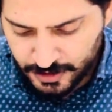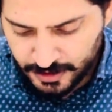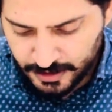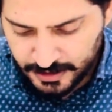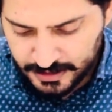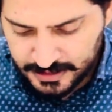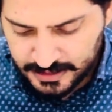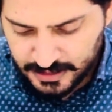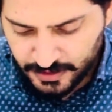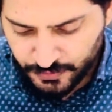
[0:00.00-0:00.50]

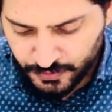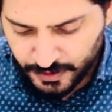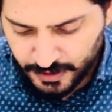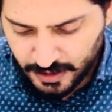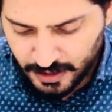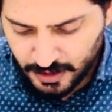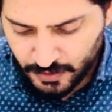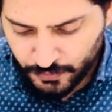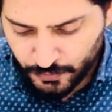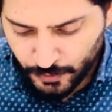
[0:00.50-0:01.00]
is
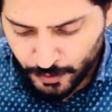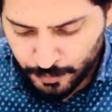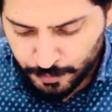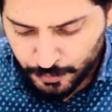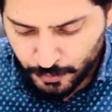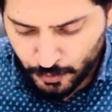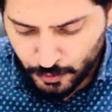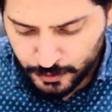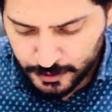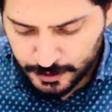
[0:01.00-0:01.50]
difficult for
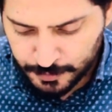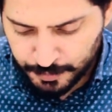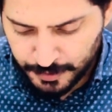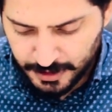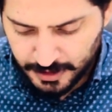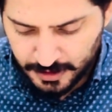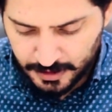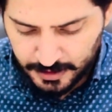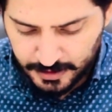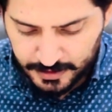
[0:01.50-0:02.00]
both
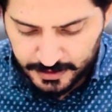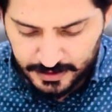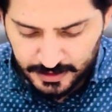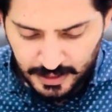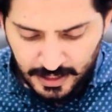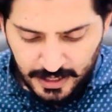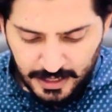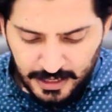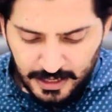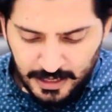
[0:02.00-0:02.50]
speakers.
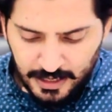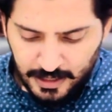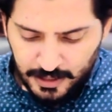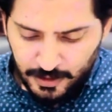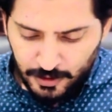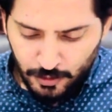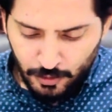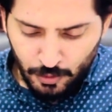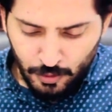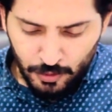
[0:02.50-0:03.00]

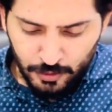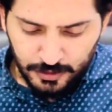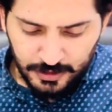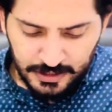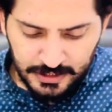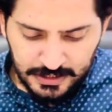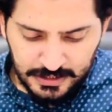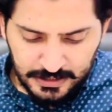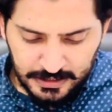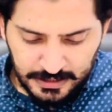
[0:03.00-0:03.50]
No,
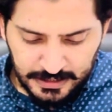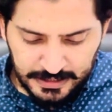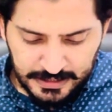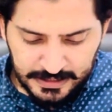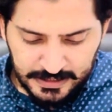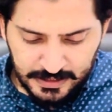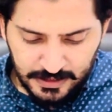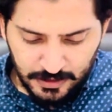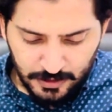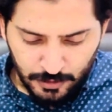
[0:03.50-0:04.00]
this
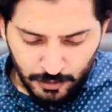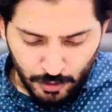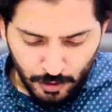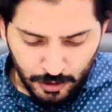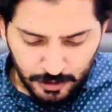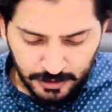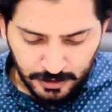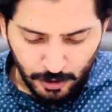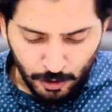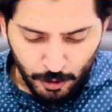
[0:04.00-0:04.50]
is
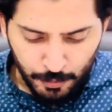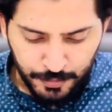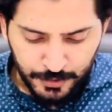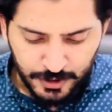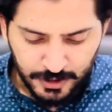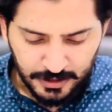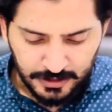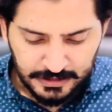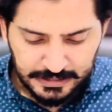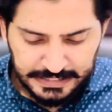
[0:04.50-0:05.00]
not the
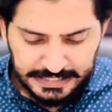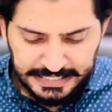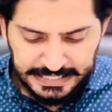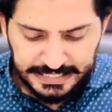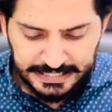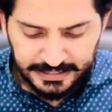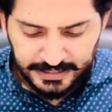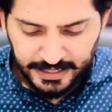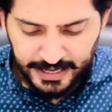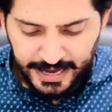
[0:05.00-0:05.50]
option.
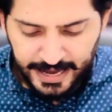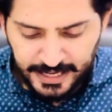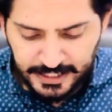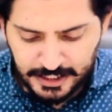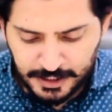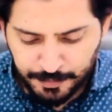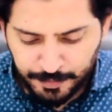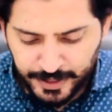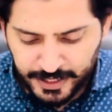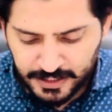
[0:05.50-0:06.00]
D,
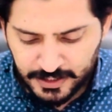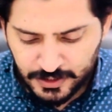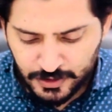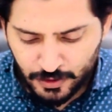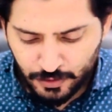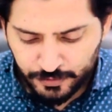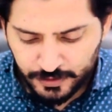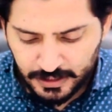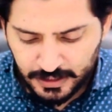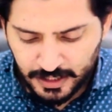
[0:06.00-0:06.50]

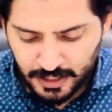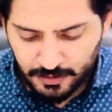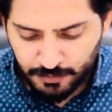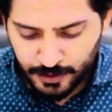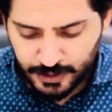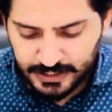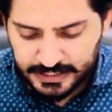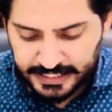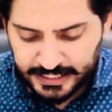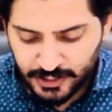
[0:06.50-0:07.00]
aspects of the
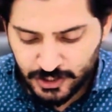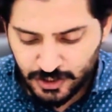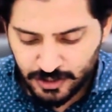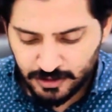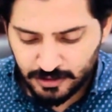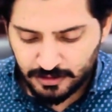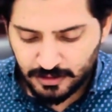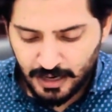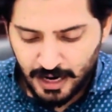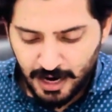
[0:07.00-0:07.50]

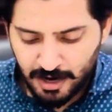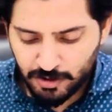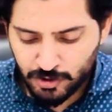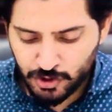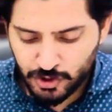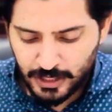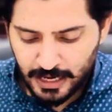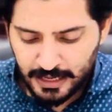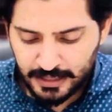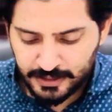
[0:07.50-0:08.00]
conversation are
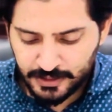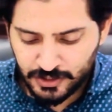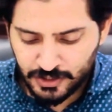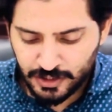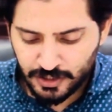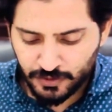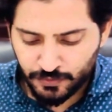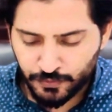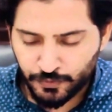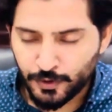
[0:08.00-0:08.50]

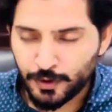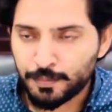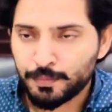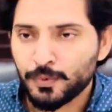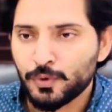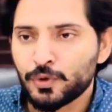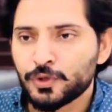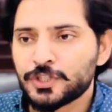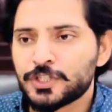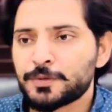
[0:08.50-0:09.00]
challenging for
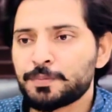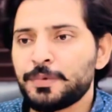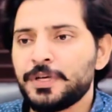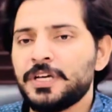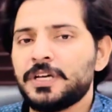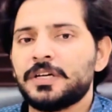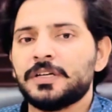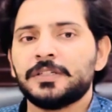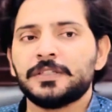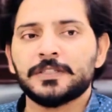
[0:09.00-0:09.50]
both
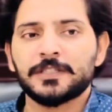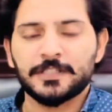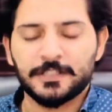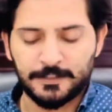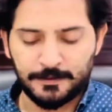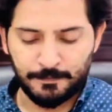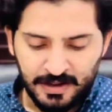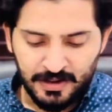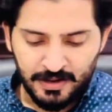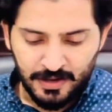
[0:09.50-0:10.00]

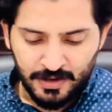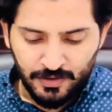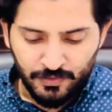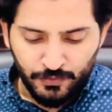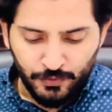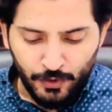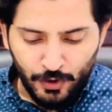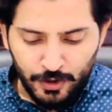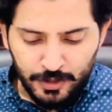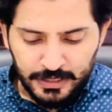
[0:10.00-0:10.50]
speakers.
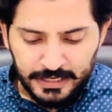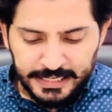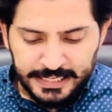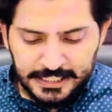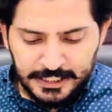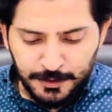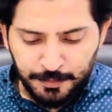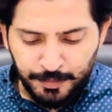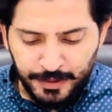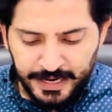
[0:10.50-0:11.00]
For
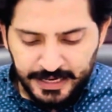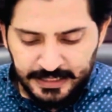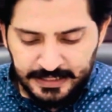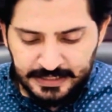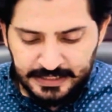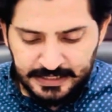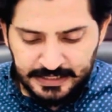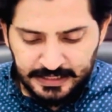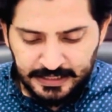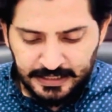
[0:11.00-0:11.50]

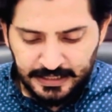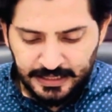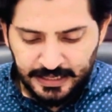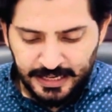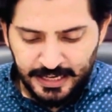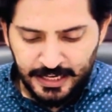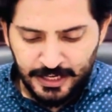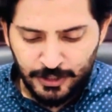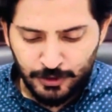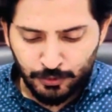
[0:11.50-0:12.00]
aspects,
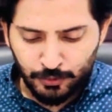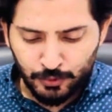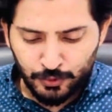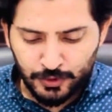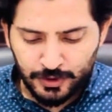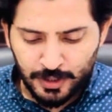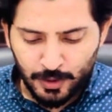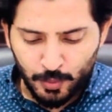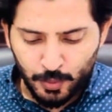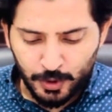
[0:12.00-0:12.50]
he
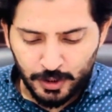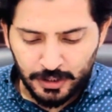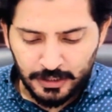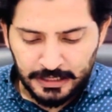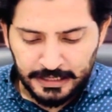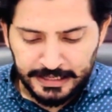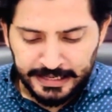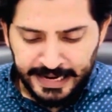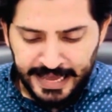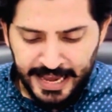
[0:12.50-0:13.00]
used the
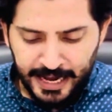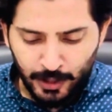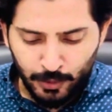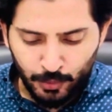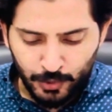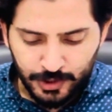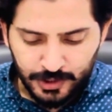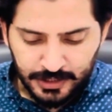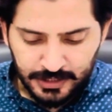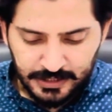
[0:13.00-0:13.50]
word
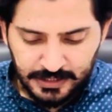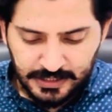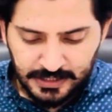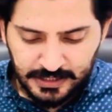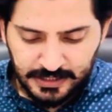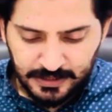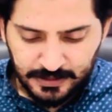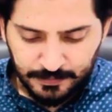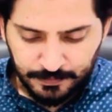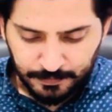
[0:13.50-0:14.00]

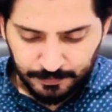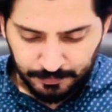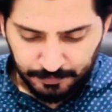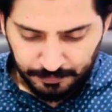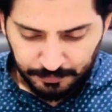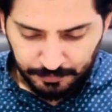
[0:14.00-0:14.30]
languages